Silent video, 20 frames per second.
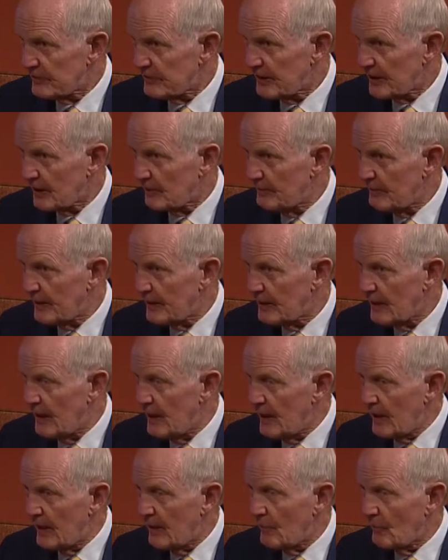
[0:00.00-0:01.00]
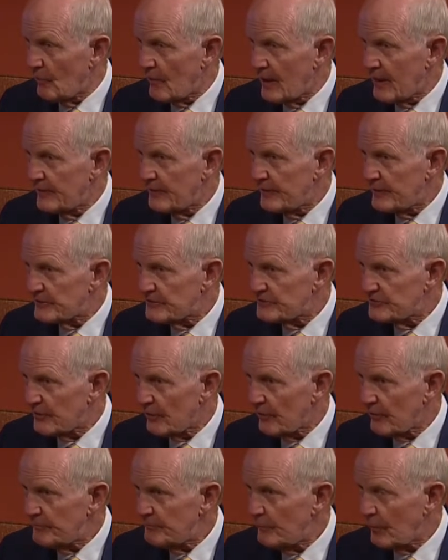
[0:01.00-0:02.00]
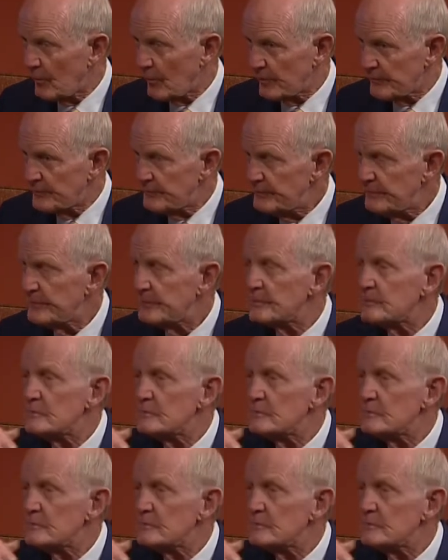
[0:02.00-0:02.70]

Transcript: a little bit and why they're so important.